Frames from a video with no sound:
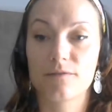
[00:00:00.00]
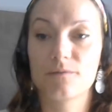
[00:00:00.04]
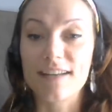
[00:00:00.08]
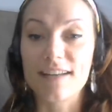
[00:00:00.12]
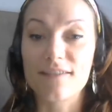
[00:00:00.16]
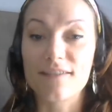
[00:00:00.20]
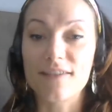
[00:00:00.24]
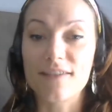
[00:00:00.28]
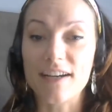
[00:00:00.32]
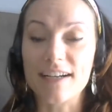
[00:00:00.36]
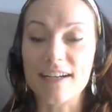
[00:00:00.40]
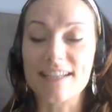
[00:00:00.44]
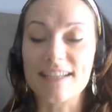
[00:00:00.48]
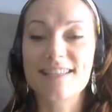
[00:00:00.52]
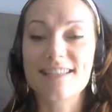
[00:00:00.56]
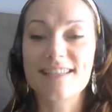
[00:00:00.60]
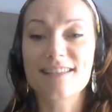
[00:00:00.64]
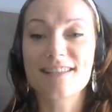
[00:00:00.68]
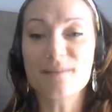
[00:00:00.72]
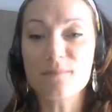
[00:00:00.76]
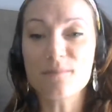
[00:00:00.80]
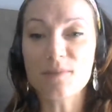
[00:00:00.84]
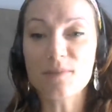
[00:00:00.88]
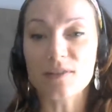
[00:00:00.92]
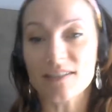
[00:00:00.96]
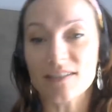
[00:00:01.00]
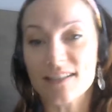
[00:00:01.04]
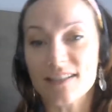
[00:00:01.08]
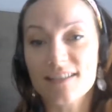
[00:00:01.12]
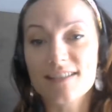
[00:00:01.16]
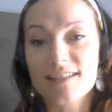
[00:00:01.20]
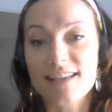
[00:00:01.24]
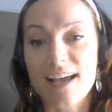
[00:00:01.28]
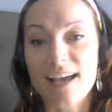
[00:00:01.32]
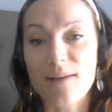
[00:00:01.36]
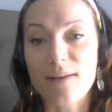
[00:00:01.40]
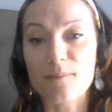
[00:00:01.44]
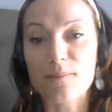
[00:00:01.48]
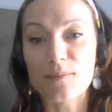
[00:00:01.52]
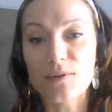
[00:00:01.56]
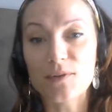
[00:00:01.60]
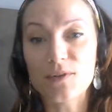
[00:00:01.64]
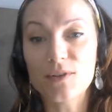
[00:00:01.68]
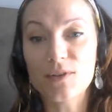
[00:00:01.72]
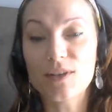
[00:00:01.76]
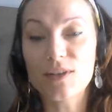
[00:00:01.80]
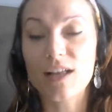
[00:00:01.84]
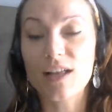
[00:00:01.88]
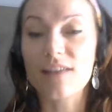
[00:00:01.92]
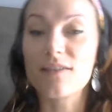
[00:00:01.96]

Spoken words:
In a very simple example,